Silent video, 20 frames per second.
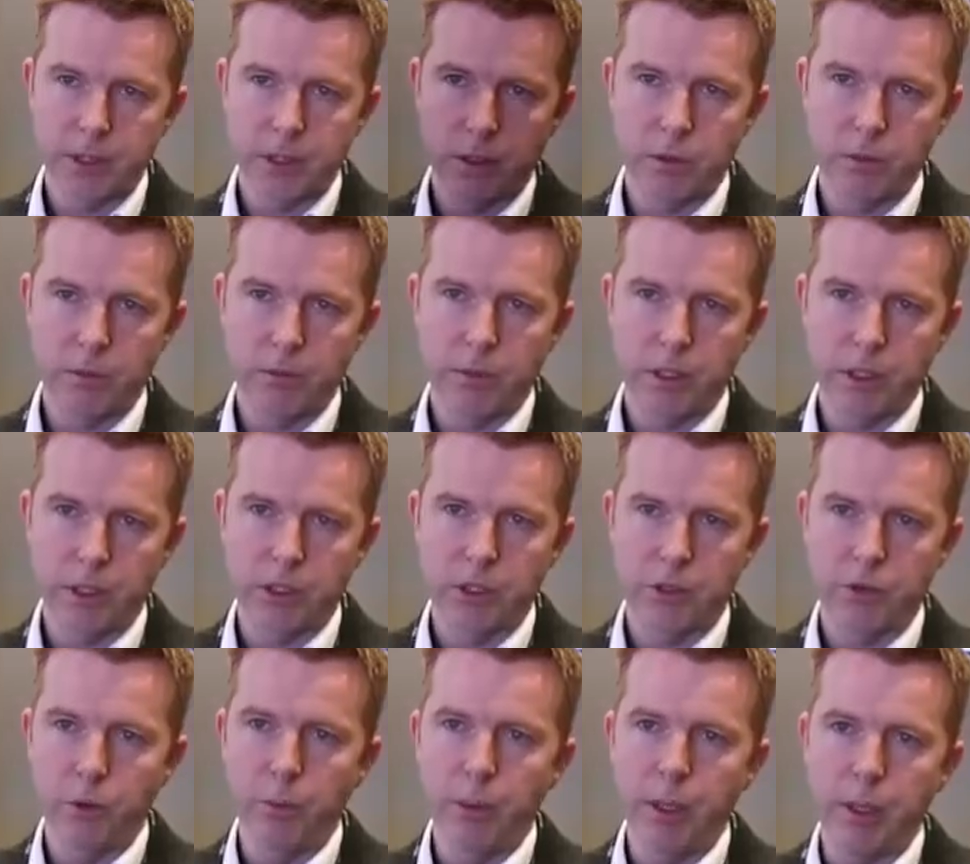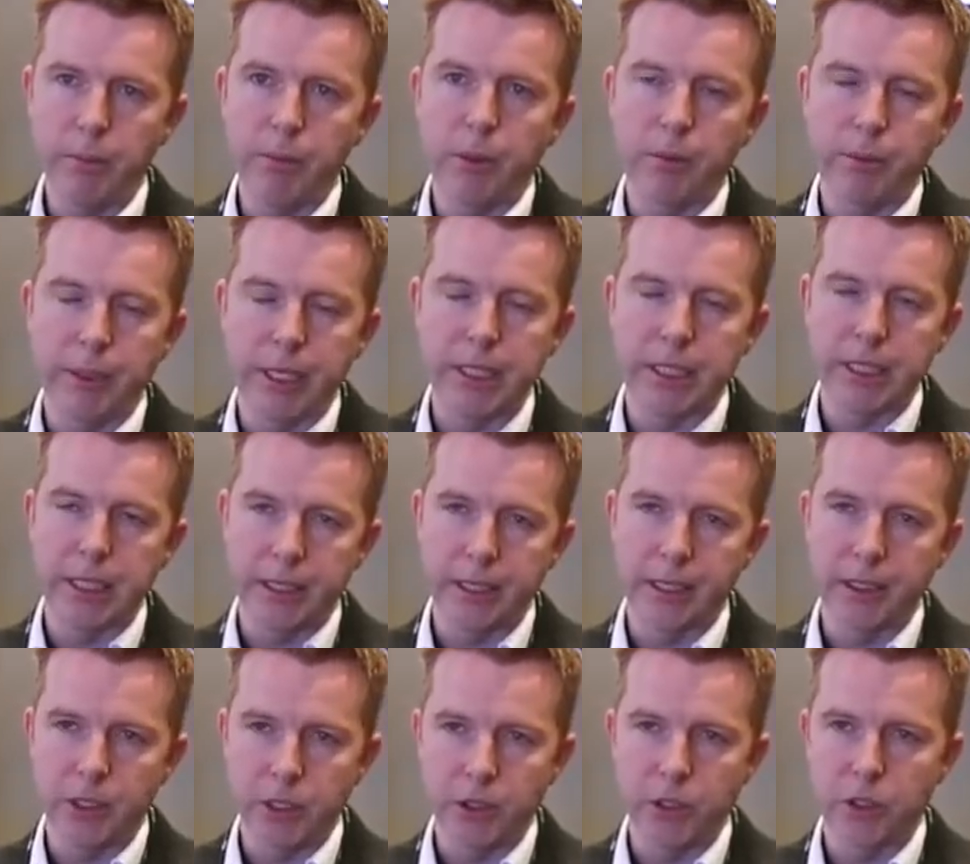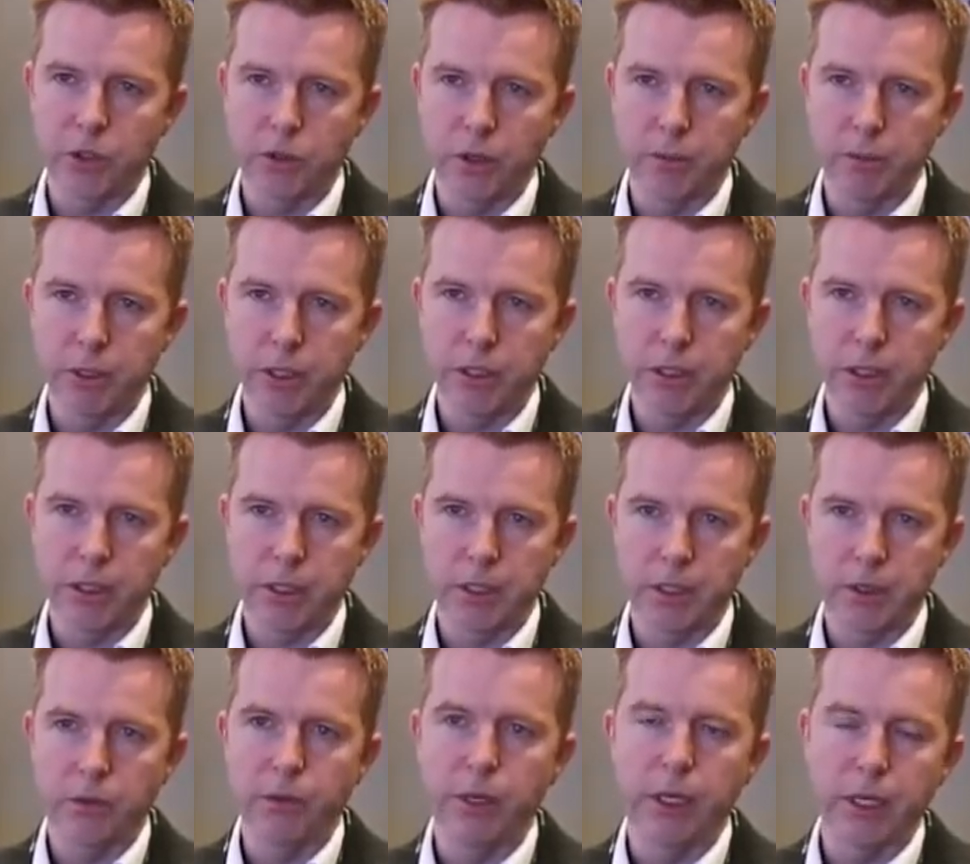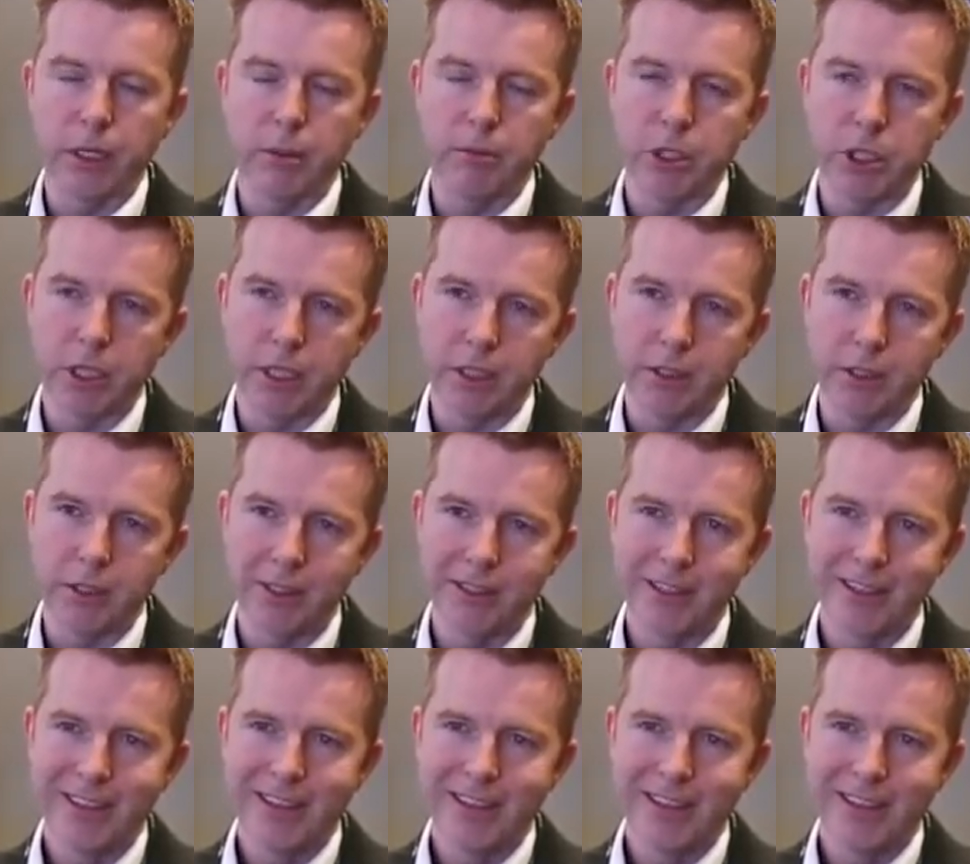So it's through people basically that you disrupt. It's not really the machines.